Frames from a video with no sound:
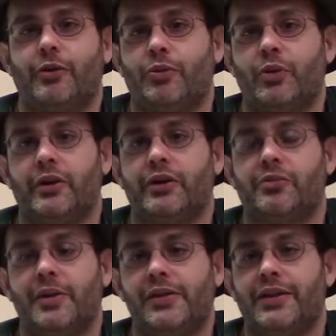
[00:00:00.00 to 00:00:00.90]
Health
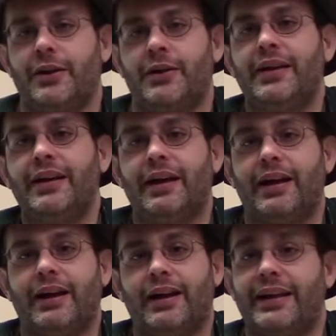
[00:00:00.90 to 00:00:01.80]
Awareness Month here.
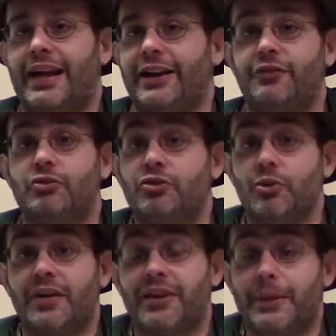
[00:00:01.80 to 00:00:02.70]
Again, if you
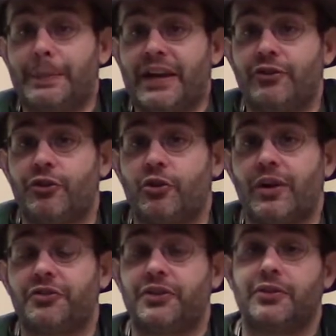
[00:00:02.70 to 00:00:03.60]
do have any major
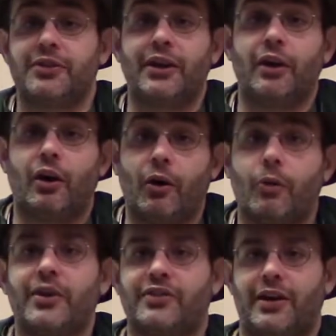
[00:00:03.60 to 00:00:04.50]
questions,
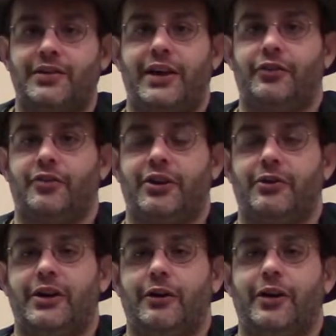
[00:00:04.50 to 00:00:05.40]
always contact your
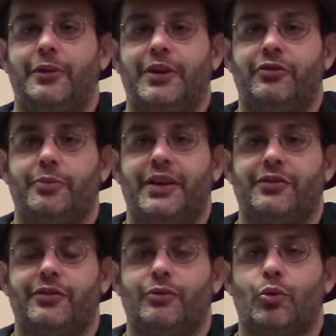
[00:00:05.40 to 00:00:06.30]
veterinarian about your
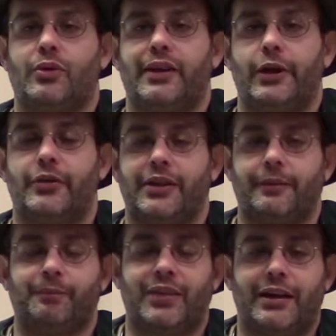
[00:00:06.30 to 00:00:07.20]
pet's oral health
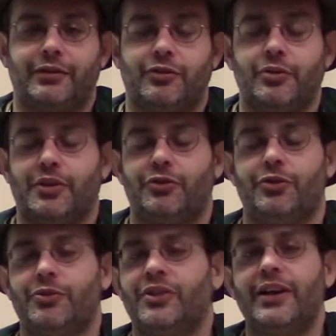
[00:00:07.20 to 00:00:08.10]
and tooth
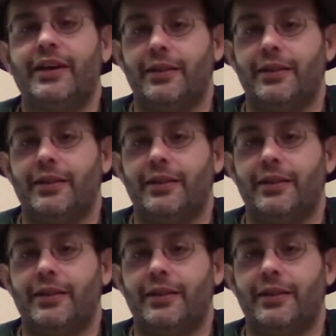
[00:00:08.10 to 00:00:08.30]
issues.